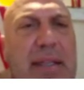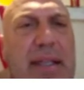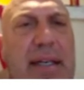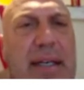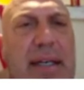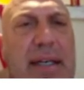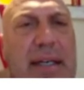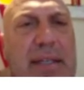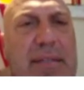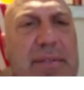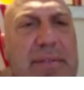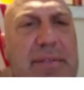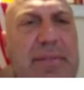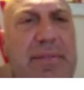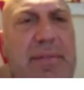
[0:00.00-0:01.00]
They
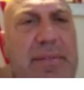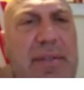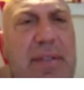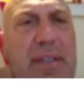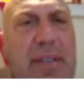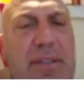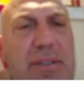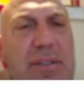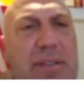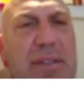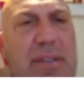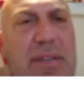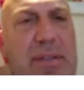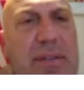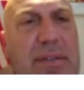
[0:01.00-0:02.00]
have
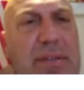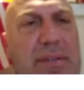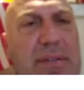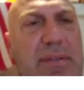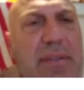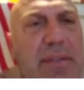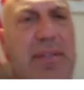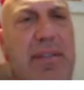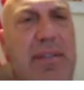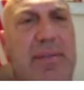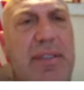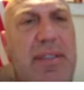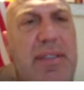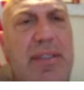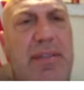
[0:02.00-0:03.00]
also, here
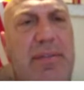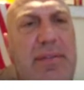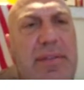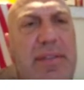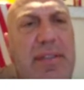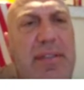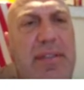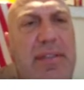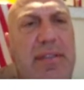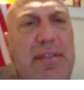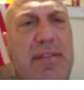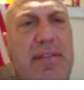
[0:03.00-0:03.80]
we go, this